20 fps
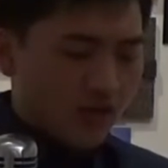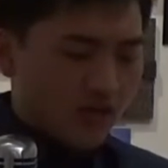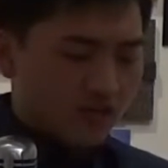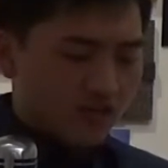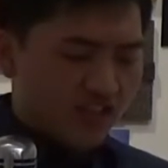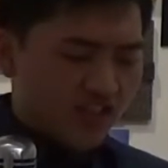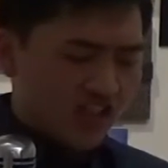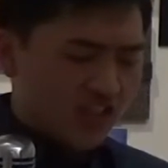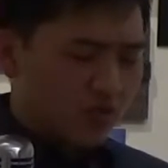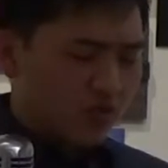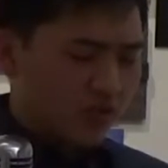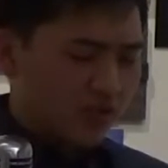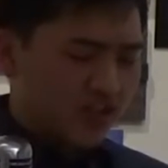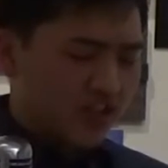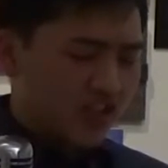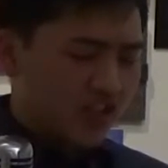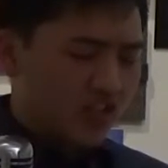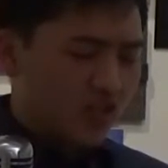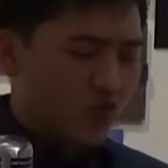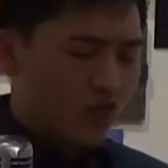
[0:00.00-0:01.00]
This was
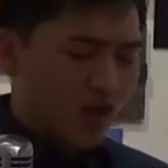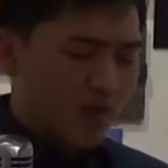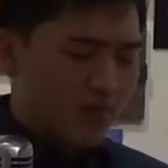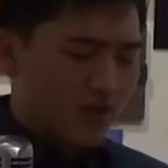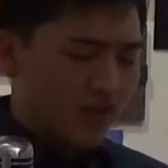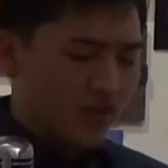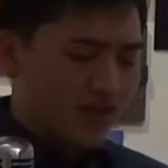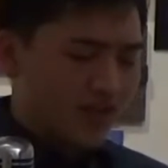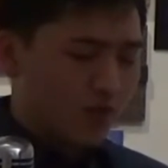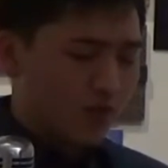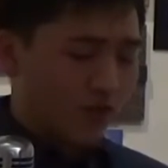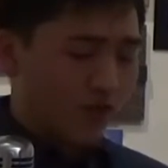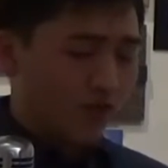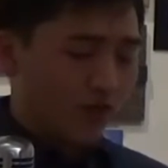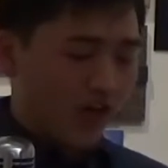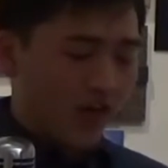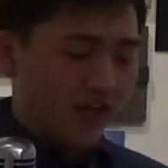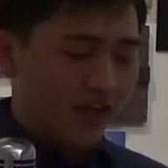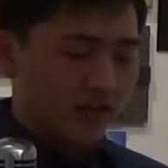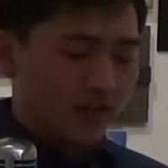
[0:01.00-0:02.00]
his grandmother's
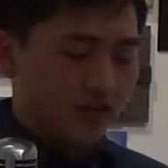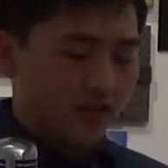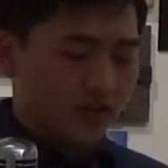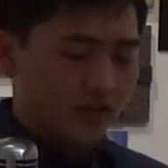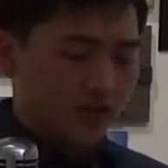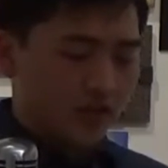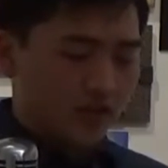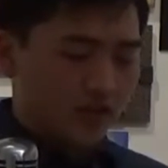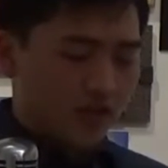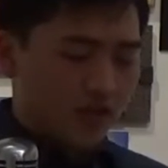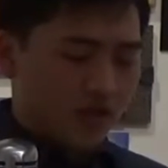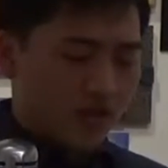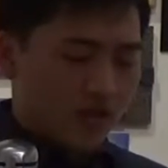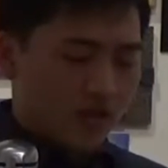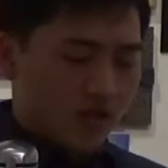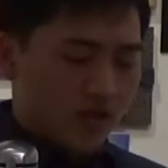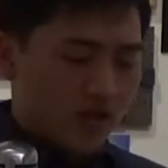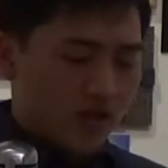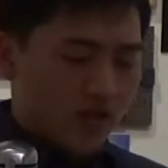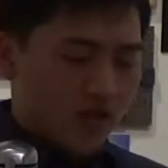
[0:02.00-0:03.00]
refrain.
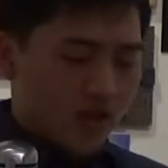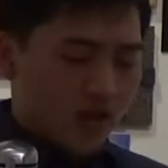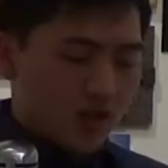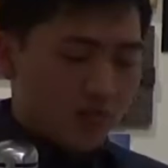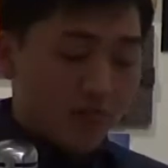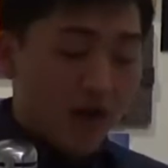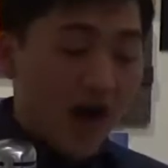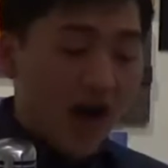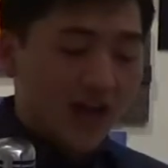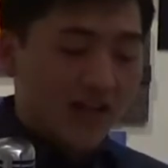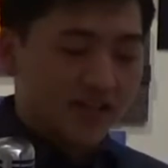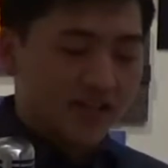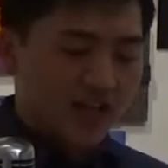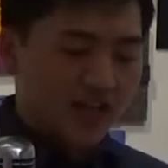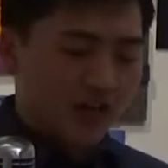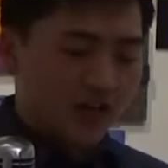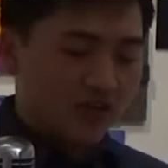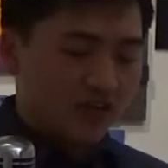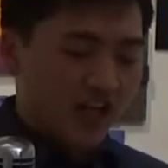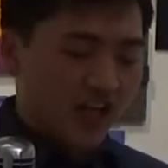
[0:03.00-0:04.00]
Ma said
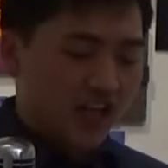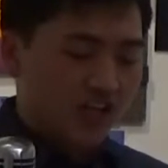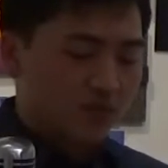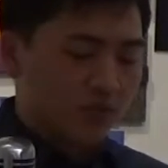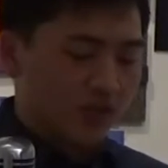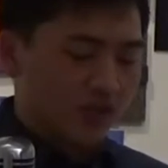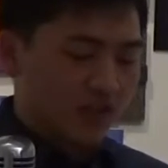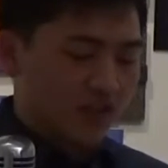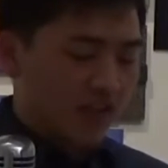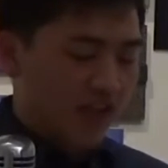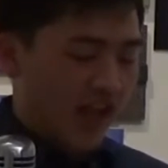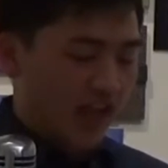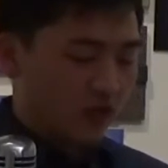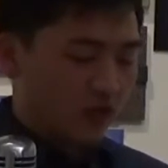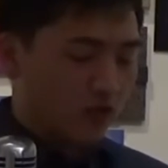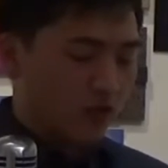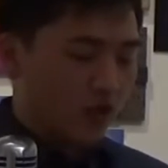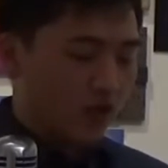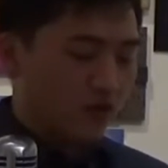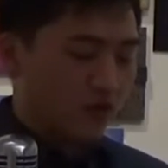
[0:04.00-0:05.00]
her taste buds had
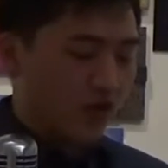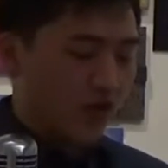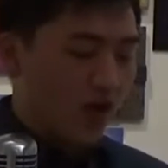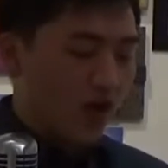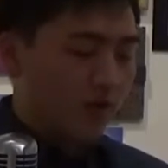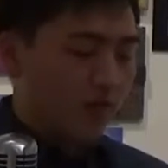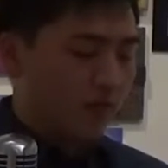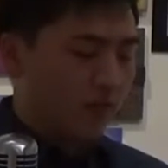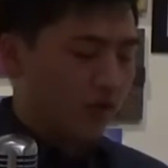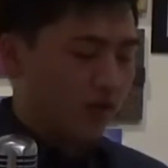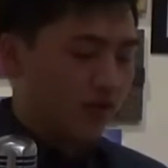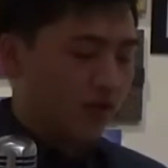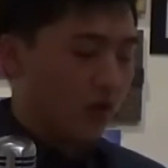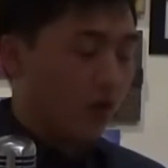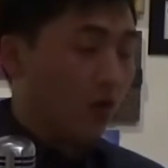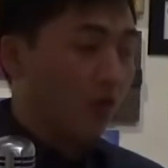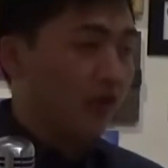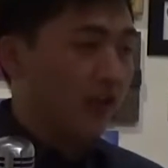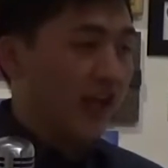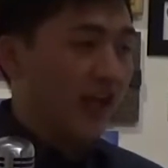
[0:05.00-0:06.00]
grown numb with
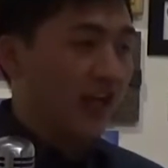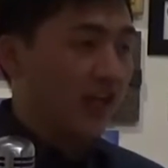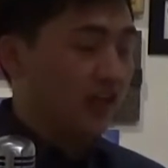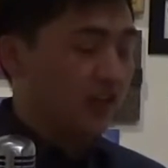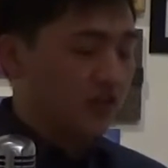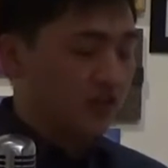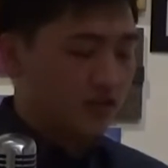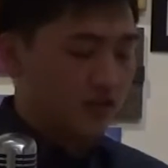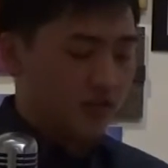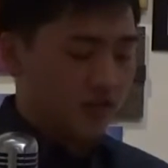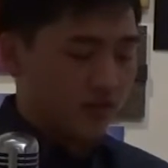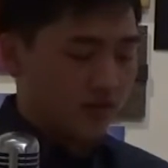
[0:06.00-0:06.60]
old age.